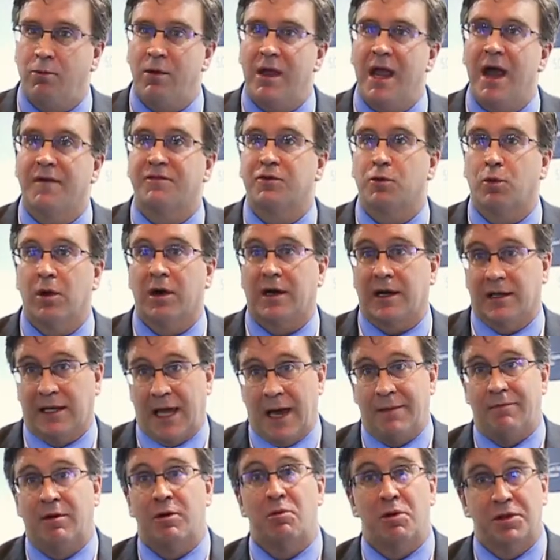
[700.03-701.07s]
we have to work
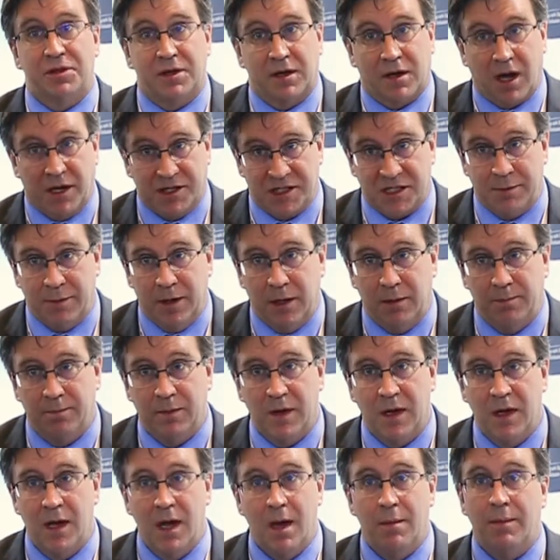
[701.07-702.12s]
collaboratively with the customer,
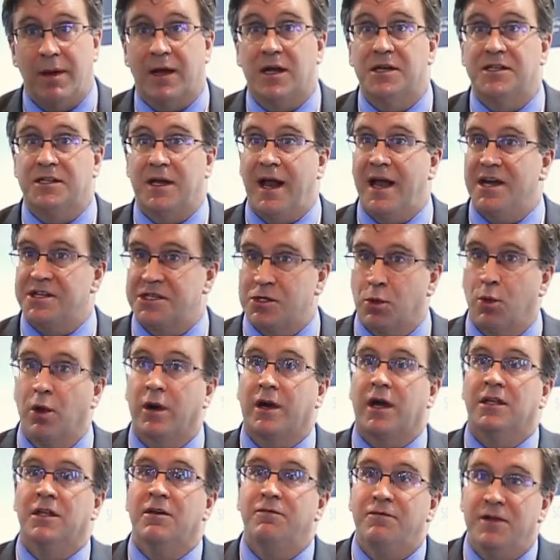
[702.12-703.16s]
because it has to
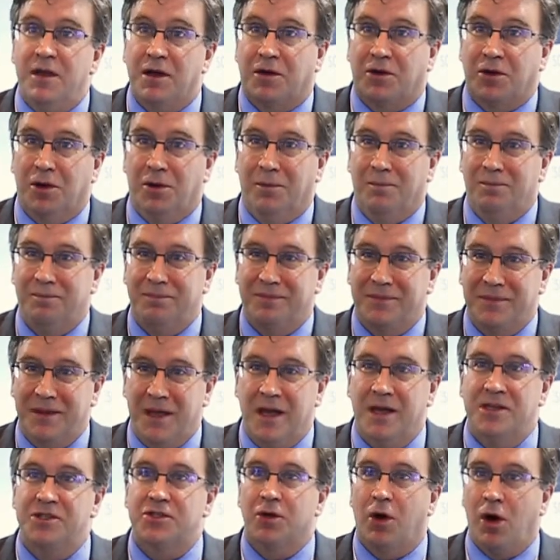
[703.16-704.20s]
work on the vehicle.
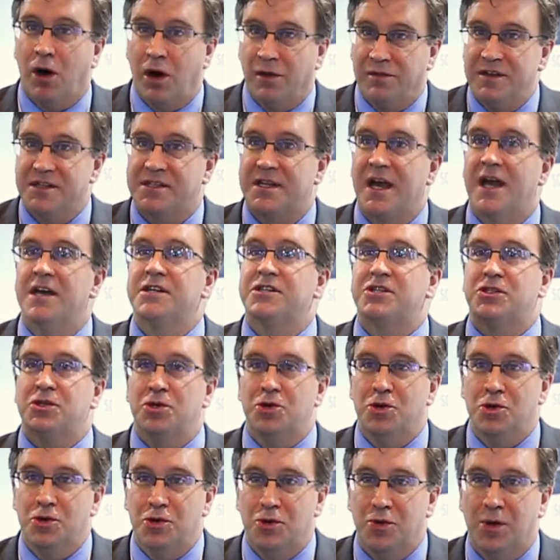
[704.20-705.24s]
Yeah? So all this has
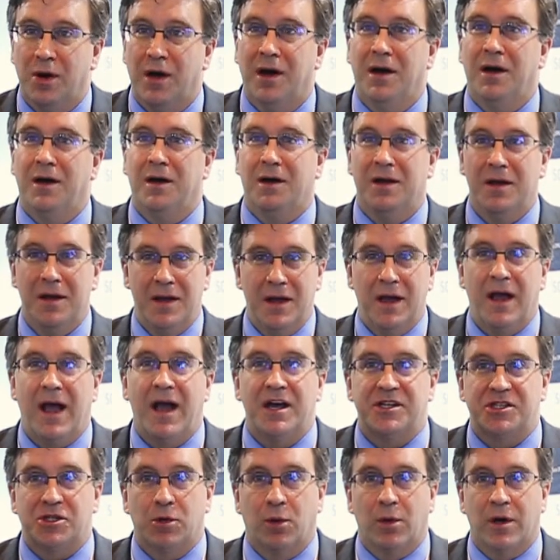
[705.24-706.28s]
to
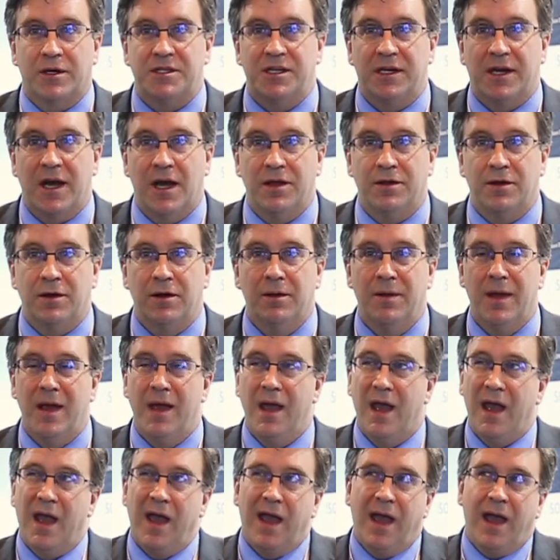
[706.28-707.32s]
work together.
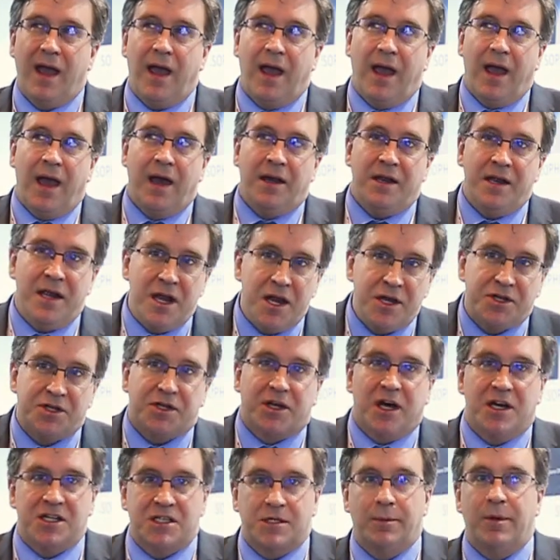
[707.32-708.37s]
And each
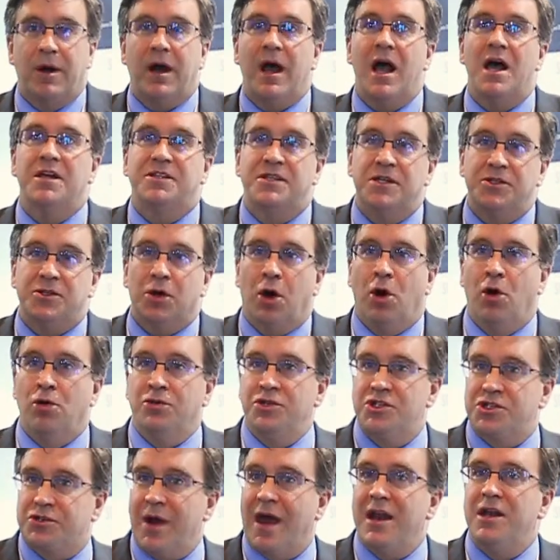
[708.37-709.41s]
customer has its
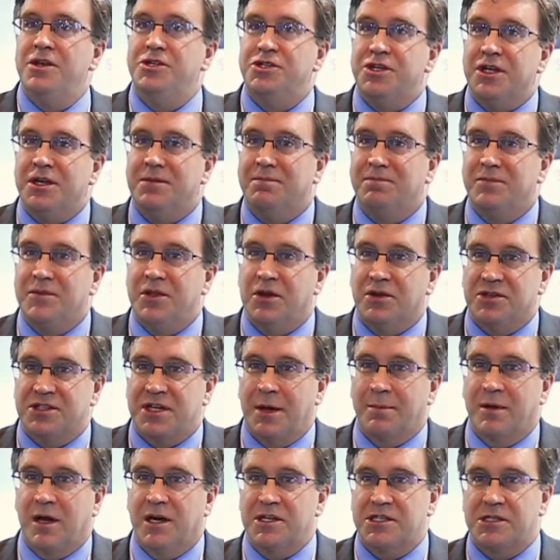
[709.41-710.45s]
own strategy. You know,
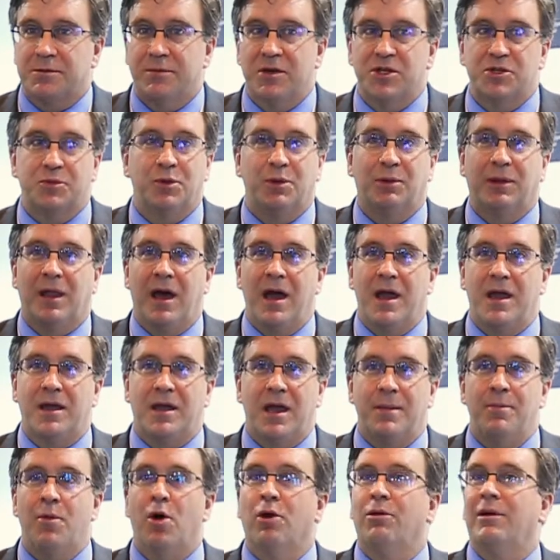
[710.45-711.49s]
some customers would like
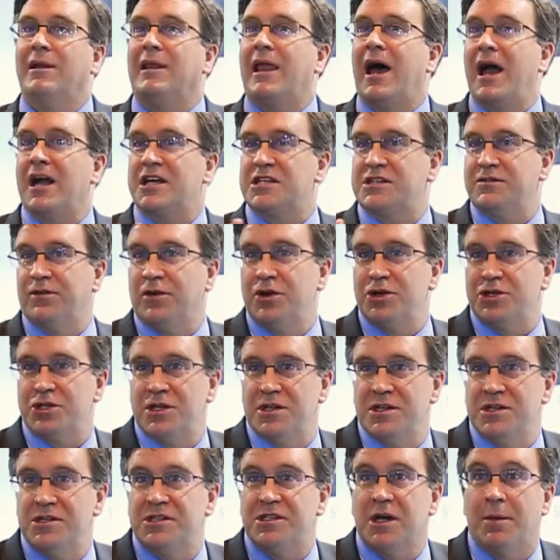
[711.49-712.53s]
a more relaxed
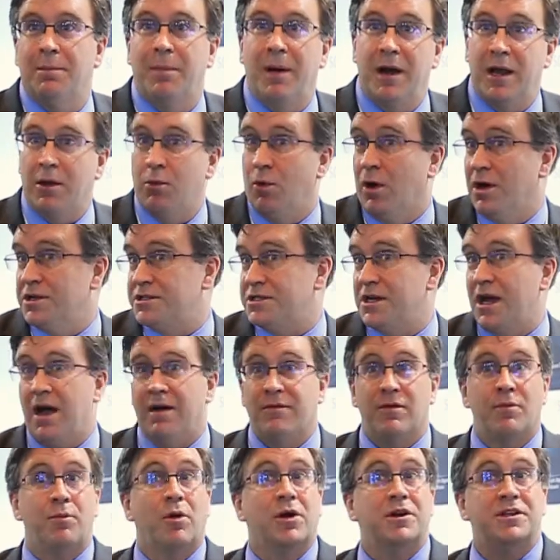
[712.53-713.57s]
version. Somebody wants to
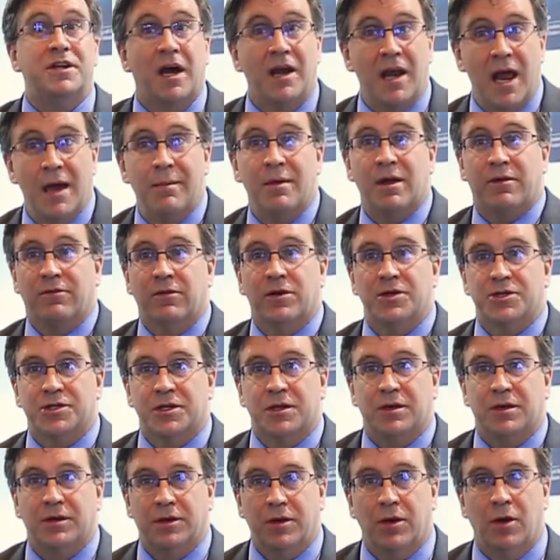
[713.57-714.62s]
have a more dynamic
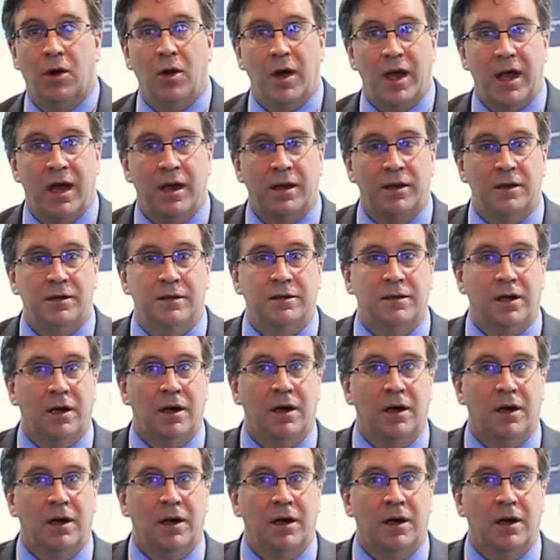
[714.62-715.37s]
version. You know, and